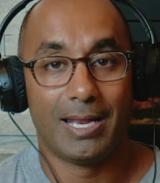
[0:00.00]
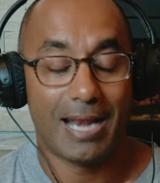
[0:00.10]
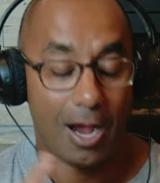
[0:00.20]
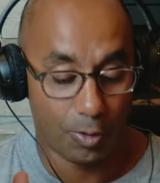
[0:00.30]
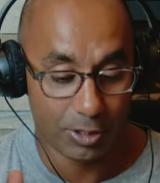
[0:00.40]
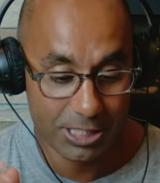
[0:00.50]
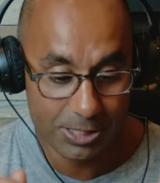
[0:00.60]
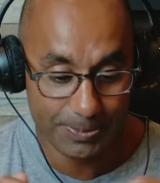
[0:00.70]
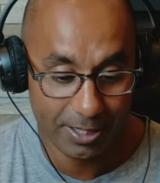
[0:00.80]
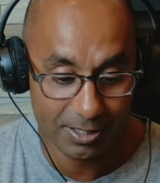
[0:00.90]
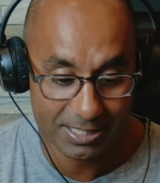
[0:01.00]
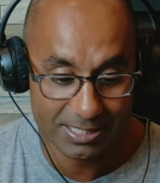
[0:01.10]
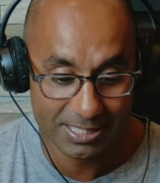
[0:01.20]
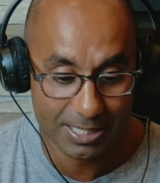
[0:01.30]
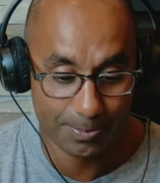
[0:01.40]
Now, just because
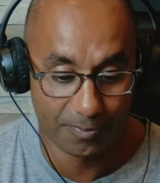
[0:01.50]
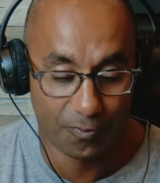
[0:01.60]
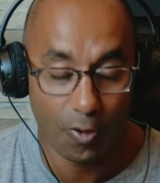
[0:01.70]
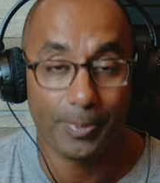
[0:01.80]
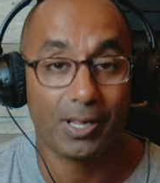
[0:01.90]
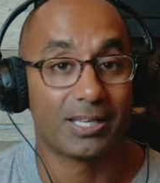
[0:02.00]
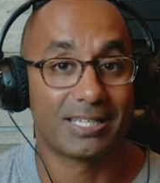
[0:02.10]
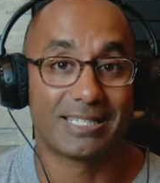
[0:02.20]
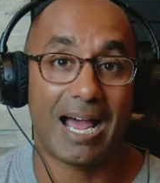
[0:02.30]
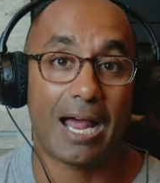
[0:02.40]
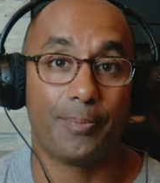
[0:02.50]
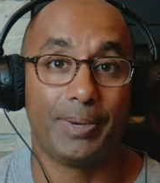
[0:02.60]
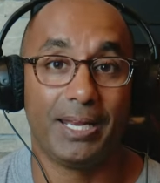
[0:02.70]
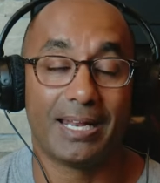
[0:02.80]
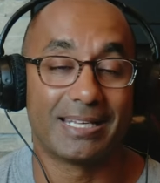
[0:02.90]
it's a simple formula does not
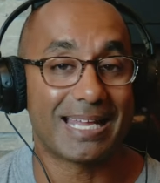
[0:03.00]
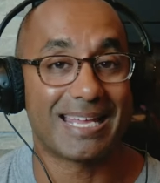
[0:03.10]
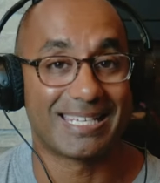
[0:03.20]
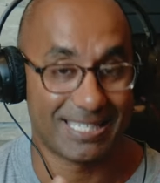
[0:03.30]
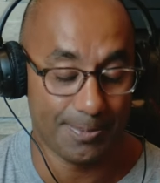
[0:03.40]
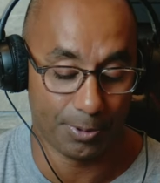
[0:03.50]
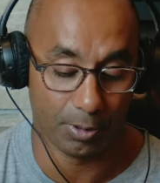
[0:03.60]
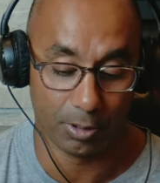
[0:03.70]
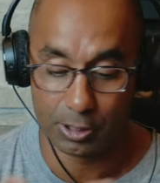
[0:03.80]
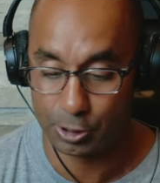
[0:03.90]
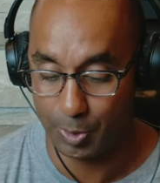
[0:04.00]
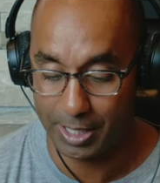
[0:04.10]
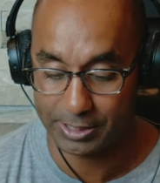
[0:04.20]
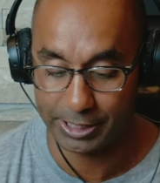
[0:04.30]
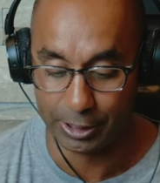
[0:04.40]
mean it's simple to
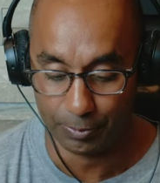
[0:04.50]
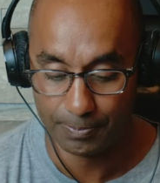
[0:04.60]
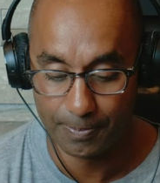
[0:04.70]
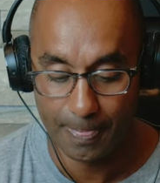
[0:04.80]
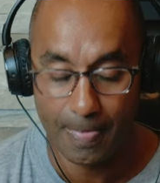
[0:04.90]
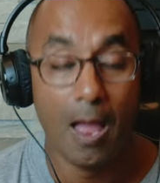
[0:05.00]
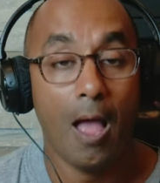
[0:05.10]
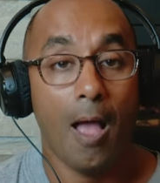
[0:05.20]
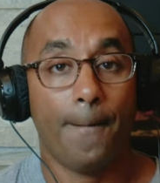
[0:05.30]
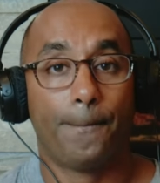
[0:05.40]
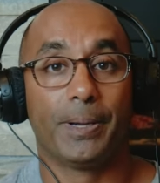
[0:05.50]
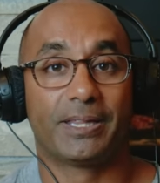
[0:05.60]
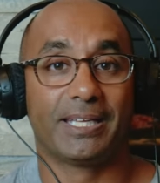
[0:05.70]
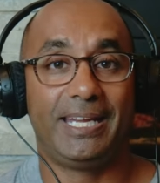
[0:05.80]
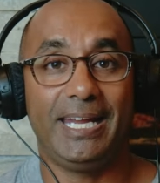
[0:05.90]
execute.
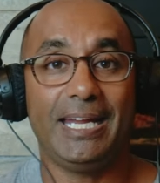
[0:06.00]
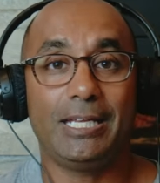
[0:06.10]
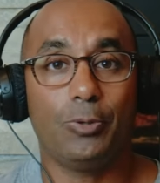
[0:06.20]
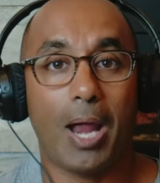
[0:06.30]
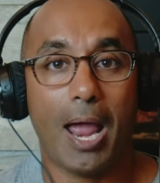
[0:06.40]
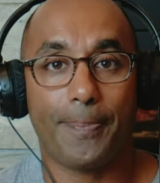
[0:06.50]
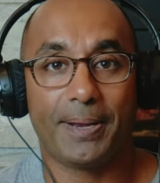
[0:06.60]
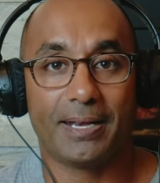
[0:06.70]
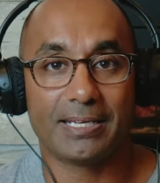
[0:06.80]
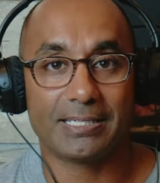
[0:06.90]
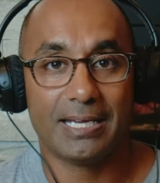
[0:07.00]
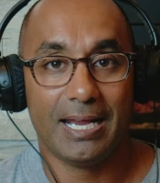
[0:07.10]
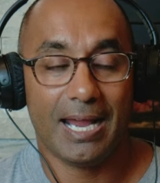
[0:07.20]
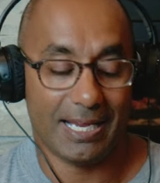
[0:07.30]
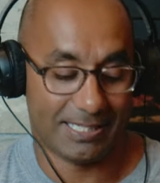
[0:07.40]
But the key to happiness
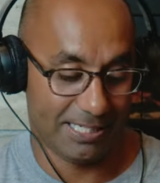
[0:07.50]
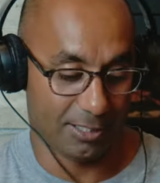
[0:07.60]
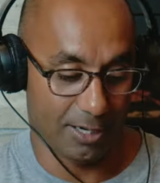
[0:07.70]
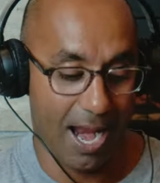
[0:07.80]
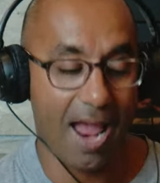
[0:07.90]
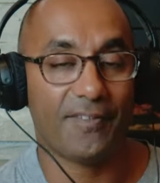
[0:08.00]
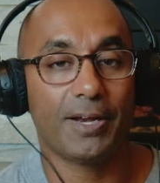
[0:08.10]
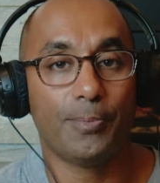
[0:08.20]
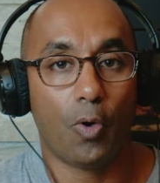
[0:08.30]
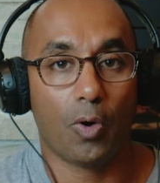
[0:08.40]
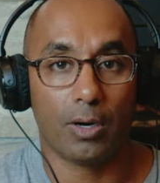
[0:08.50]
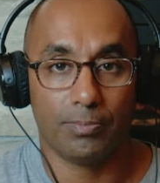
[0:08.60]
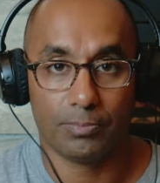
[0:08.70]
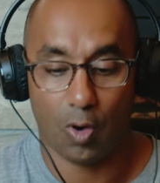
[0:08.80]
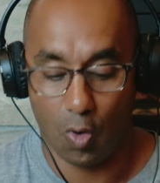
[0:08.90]
is either having
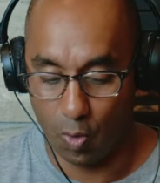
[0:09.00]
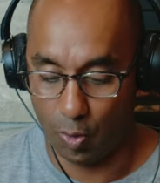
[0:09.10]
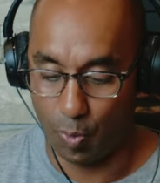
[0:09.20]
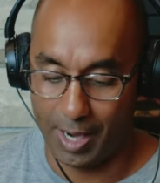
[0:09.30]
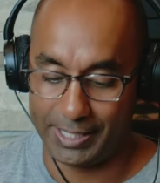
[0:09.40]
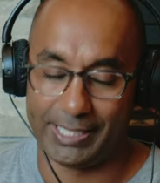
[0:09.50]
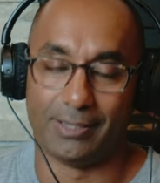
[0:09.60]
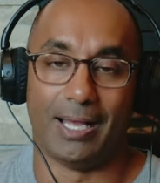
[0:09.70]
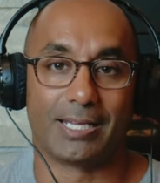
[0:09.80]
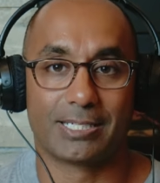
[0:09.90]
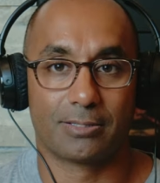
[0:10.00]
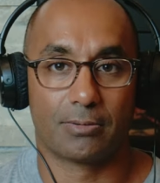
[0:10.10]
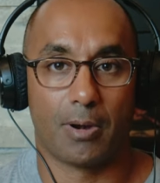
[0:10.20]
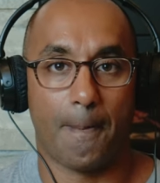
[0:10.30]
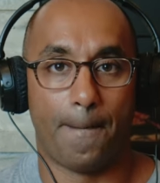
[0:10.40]
more or wanting less.
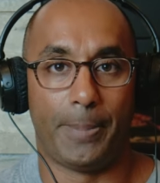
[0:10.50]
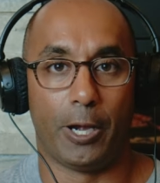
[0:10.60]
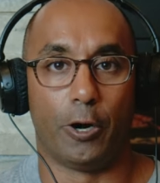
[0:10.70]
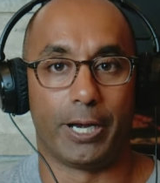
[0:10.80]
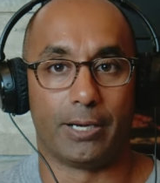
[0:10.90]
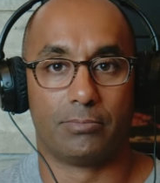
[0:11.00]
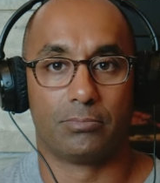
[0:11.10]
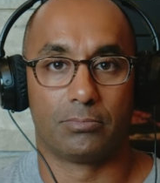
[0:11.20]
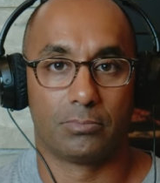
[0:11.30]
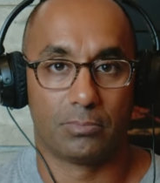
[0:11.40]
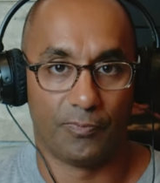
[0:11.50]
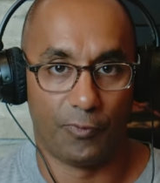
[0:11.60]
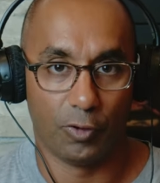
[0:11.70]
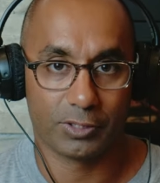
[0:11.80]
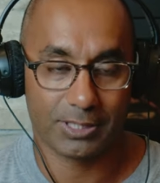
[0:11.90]
Period.
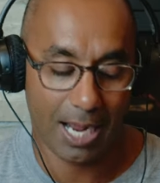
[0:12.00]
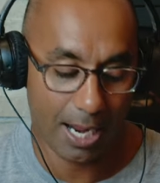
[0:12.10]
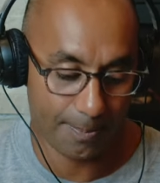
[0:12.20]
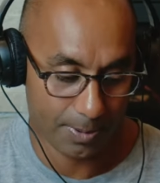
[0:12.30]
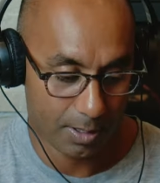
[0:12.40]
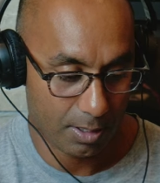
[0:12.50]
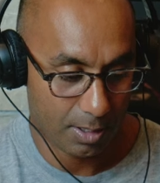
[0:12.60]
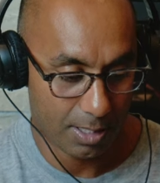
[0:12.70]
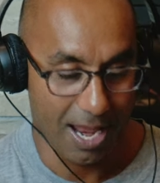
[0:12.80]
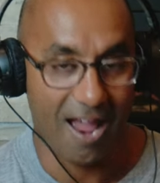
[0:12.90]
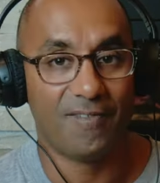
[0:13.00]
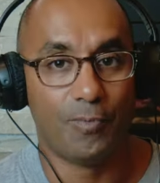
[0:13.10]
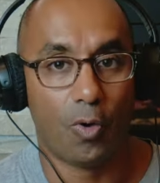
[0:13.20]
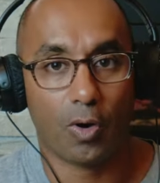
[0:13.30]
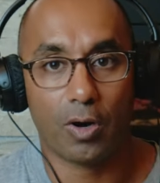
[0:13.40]
Full stop. Have
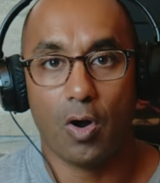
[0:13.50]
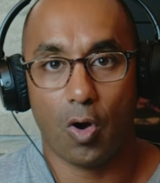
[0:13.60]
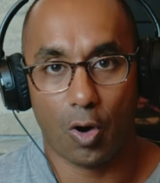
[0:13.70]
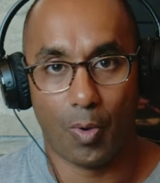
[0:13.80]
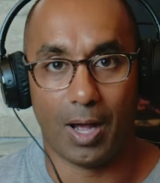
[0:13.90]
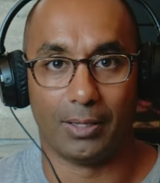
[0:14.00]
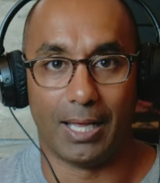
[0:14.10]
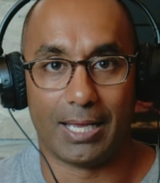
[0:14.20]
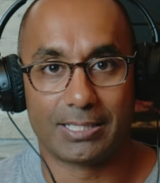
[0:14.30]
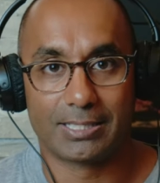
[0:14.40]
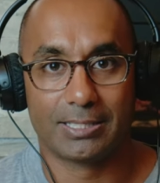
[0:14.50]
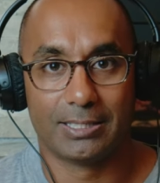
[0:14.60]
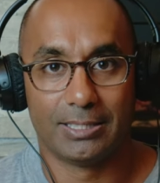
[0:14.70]
more or want less.